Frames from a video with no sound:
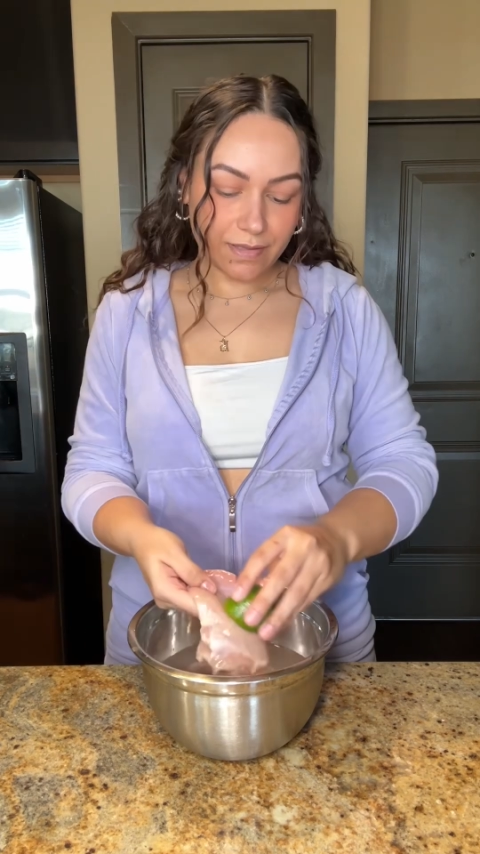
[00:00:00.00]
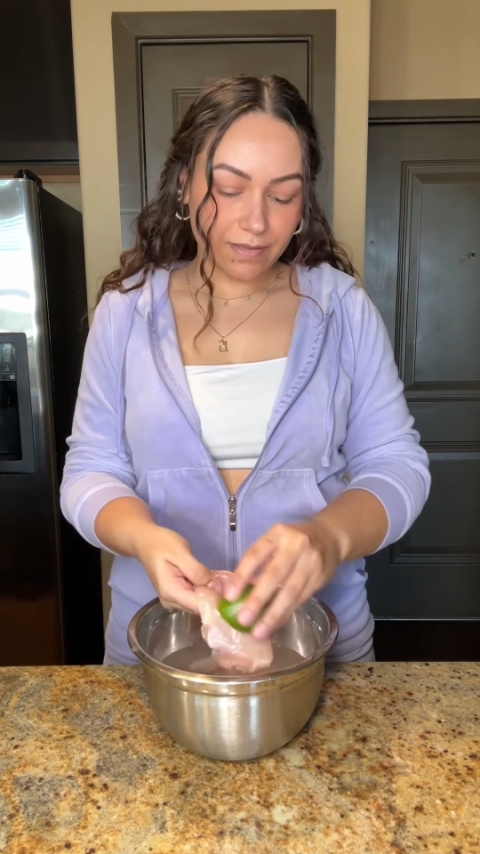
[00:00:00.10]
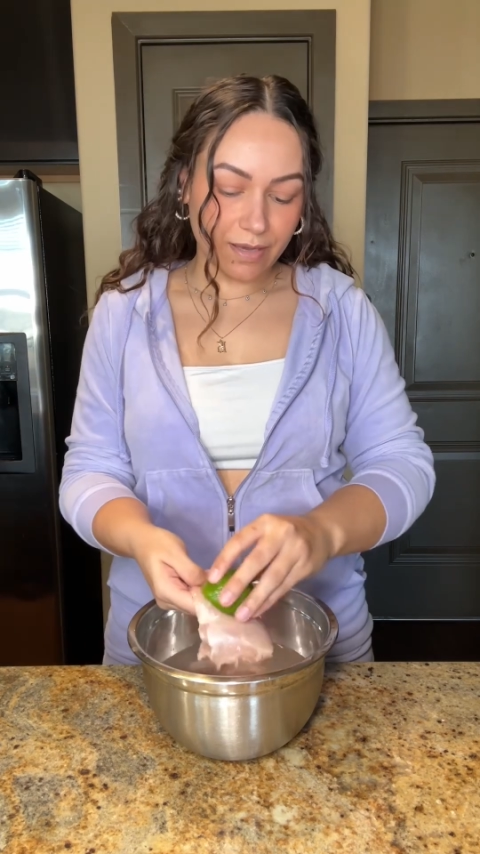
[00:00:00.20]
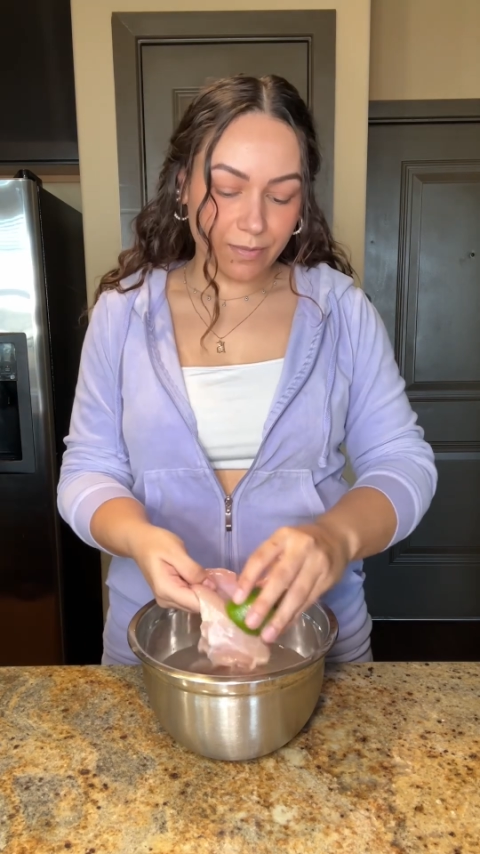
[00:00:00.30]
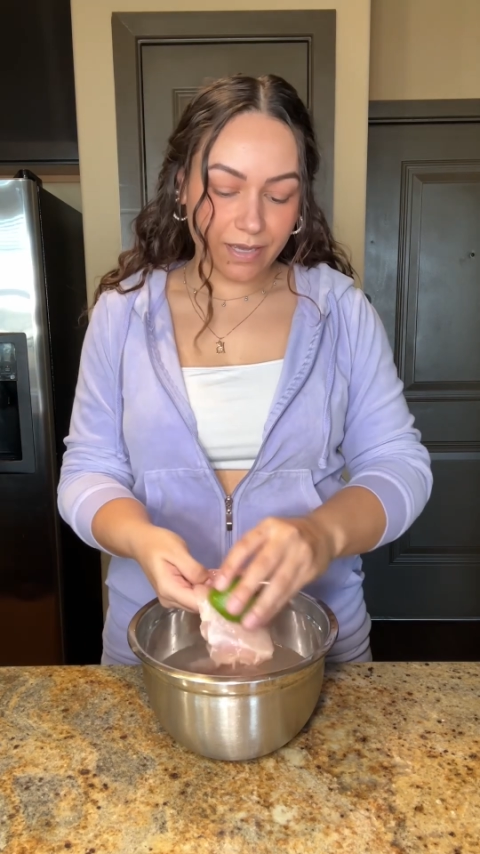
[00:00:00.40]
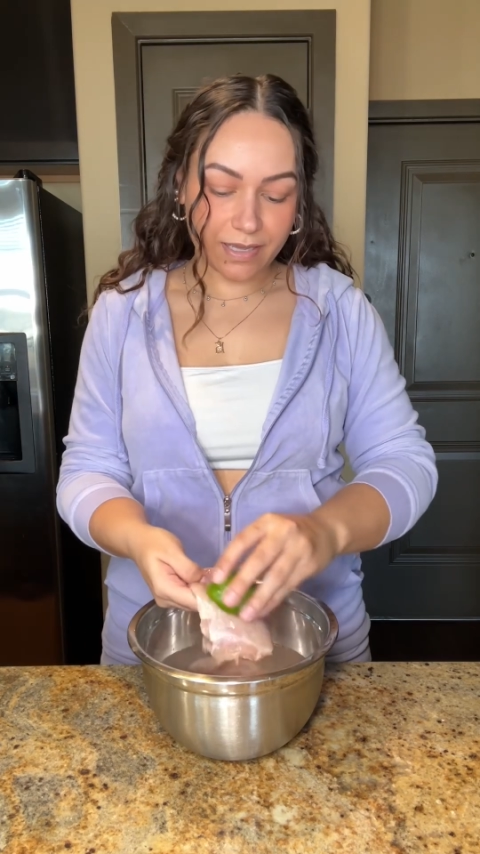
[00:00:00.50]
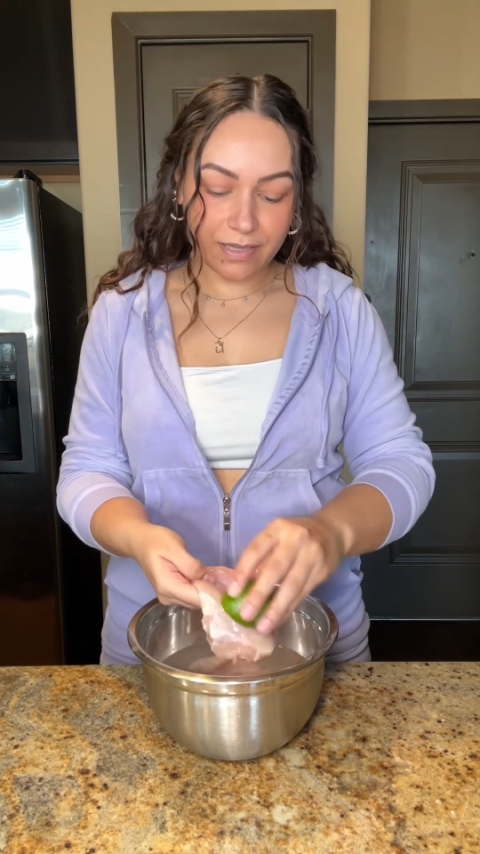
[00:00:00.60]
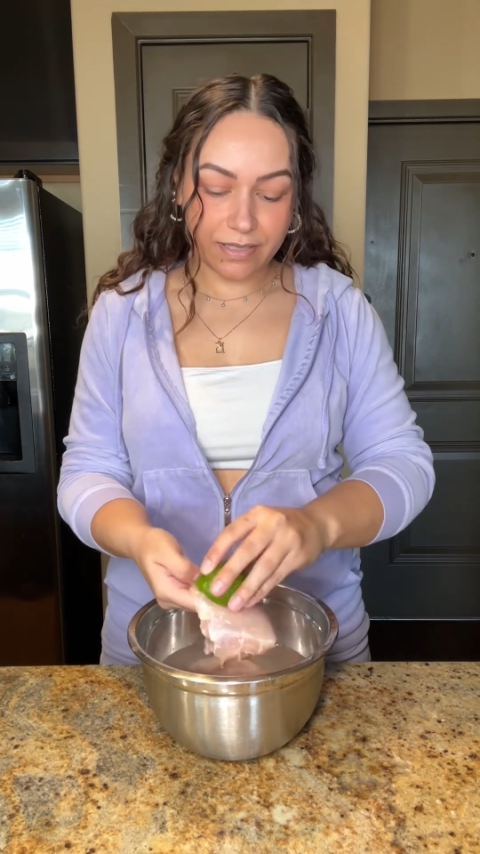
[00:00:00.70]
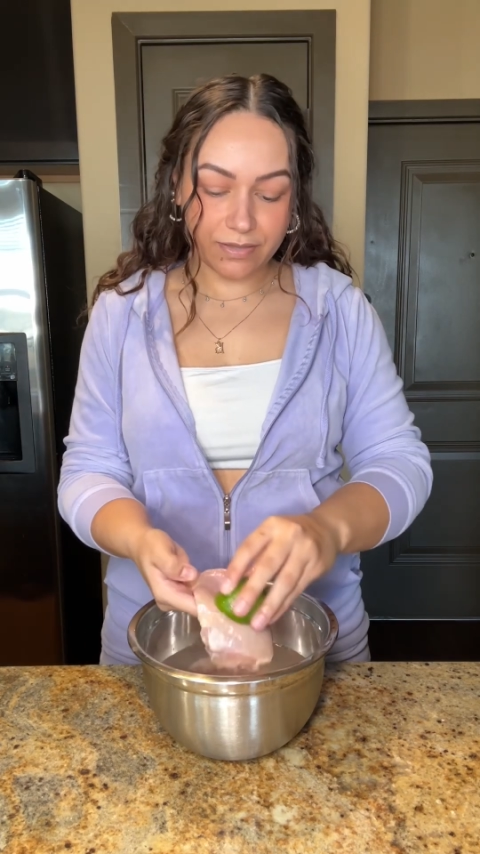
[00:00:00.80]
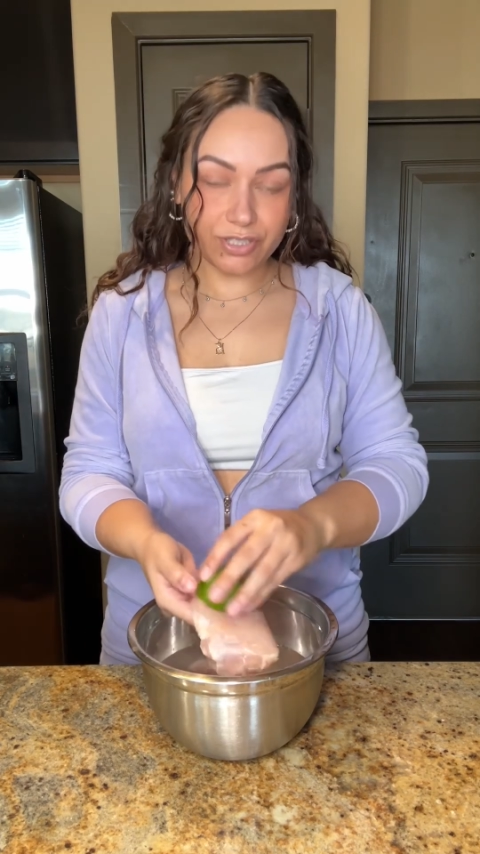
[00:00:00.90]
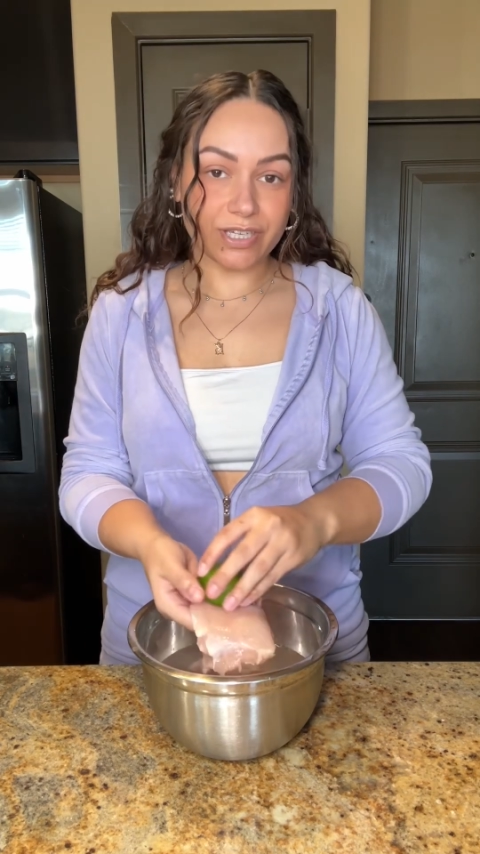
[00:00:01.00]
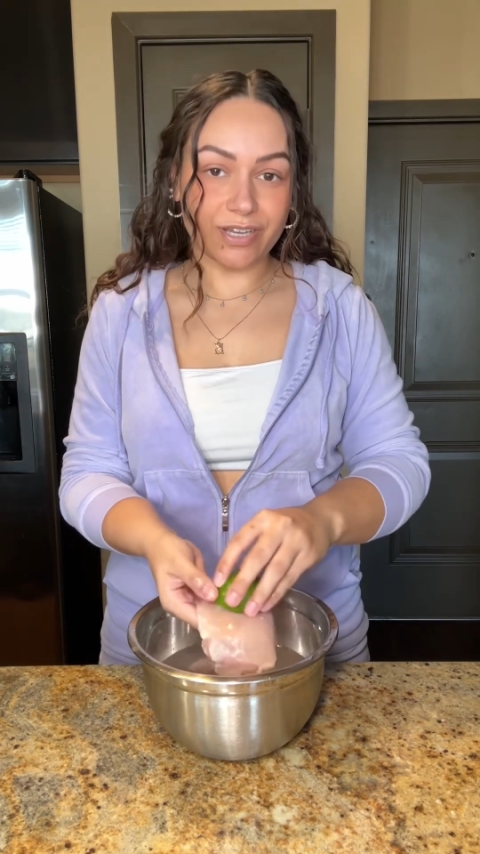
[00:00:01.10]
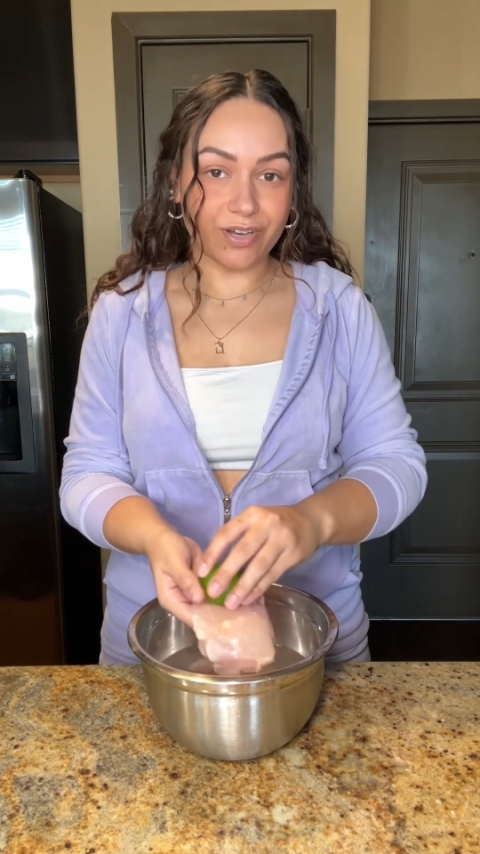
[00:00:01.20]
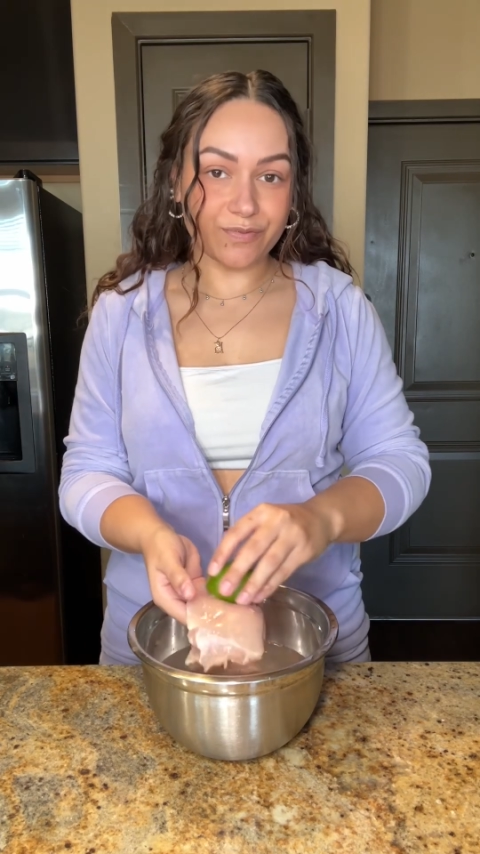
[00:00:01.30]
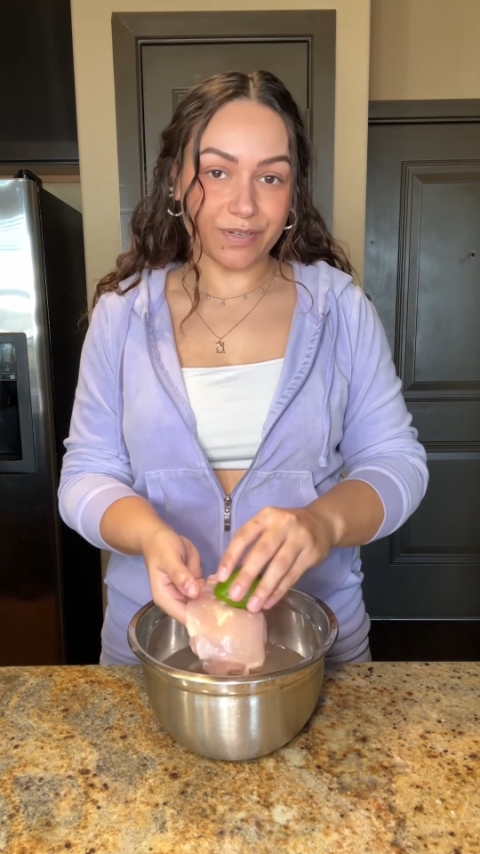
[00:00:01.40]
That way I can clean the chicken
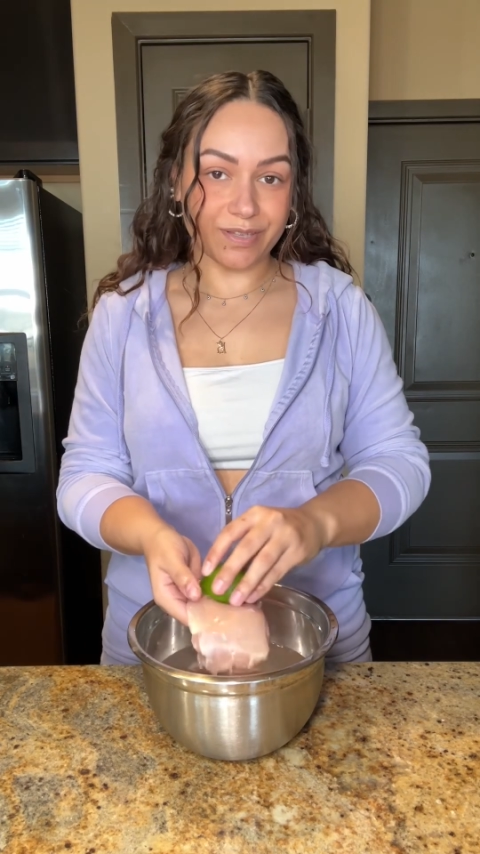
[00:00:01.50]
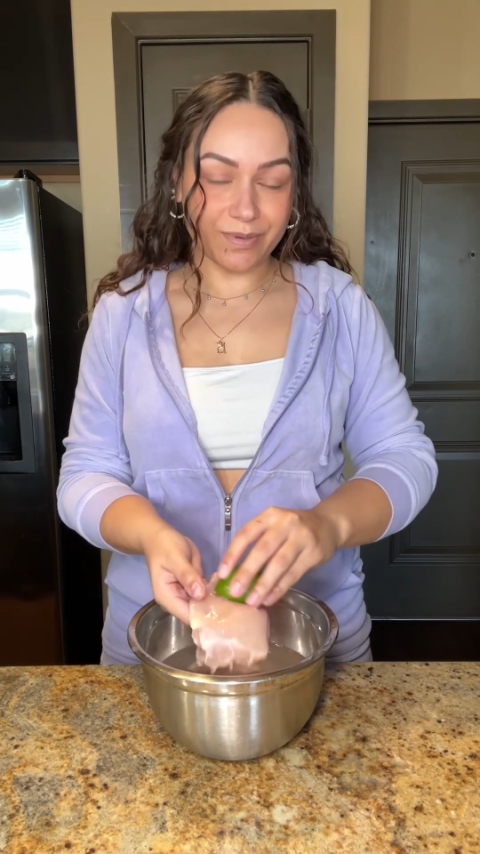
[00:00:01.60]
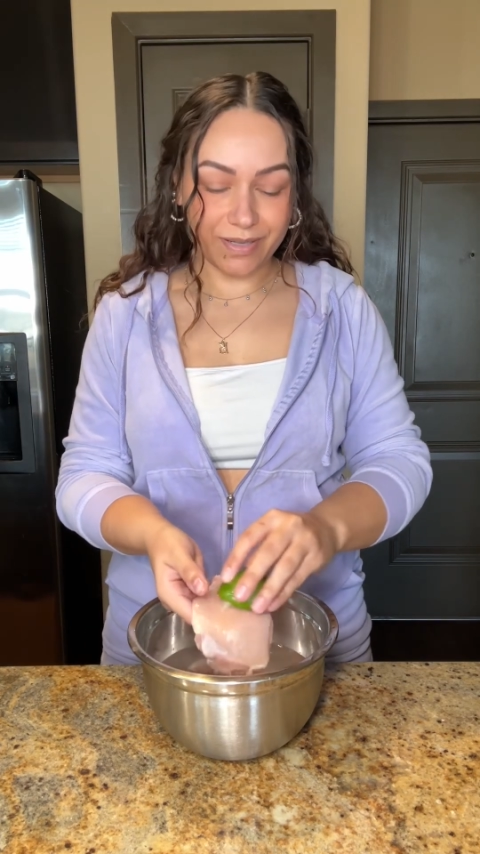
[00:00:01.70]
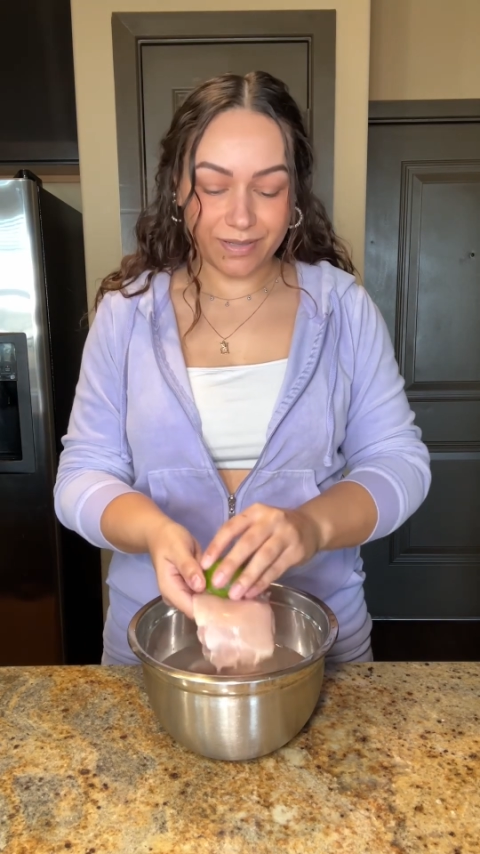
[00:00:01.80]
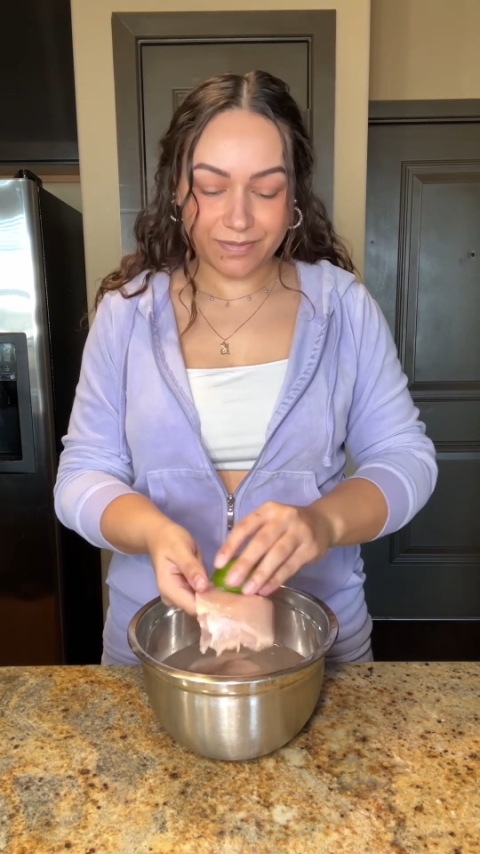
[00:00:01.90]
off really well.